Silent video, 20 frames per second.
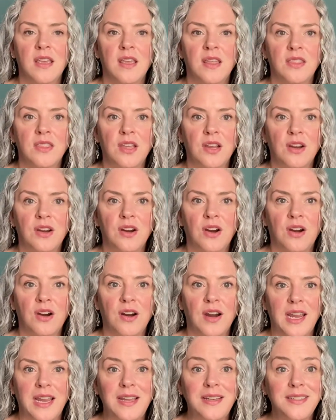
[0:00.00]
There are
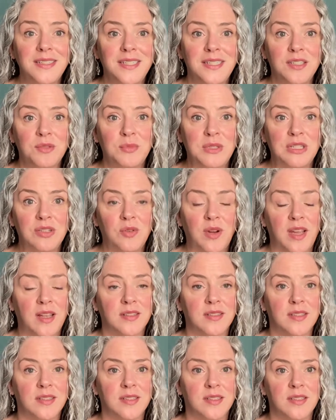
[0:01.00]
18 amino
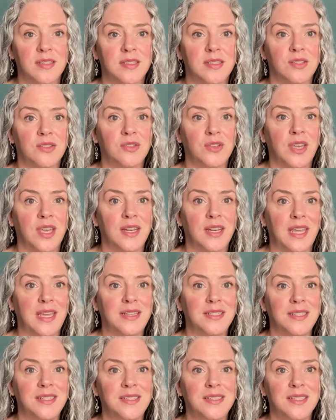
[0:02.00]
acids in silk and
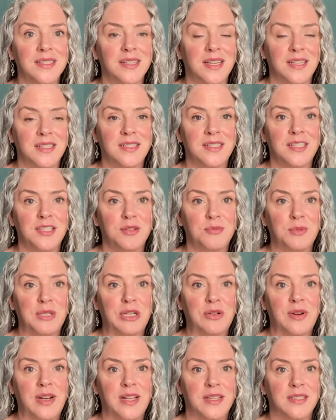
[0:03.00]
18 to 19
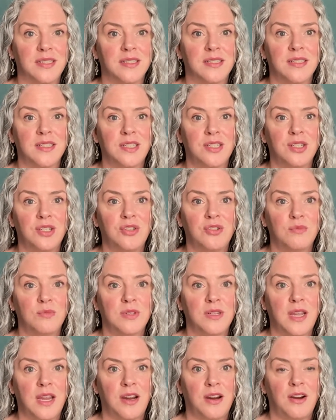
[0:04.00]
amino acids in human
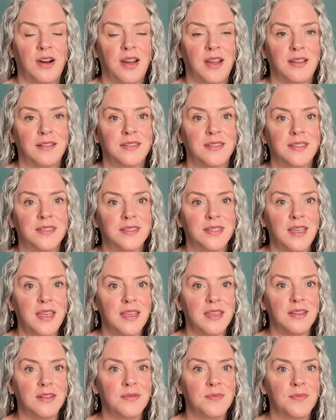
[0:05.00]
hair and
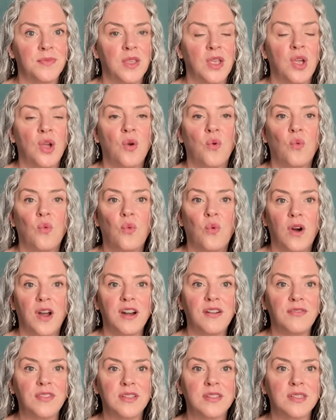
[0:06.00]
skin. One
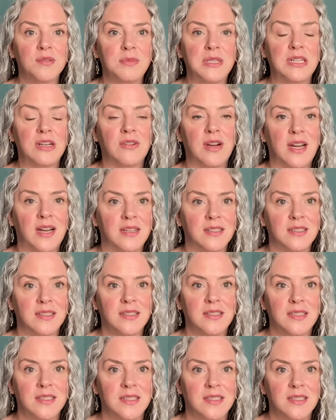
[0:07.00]
of those amino
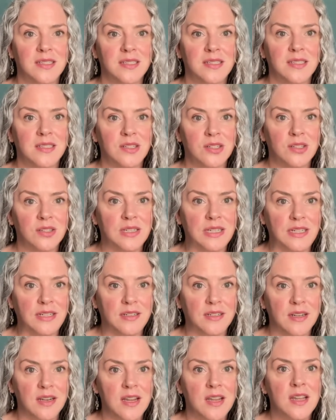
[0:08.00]
acids is serine.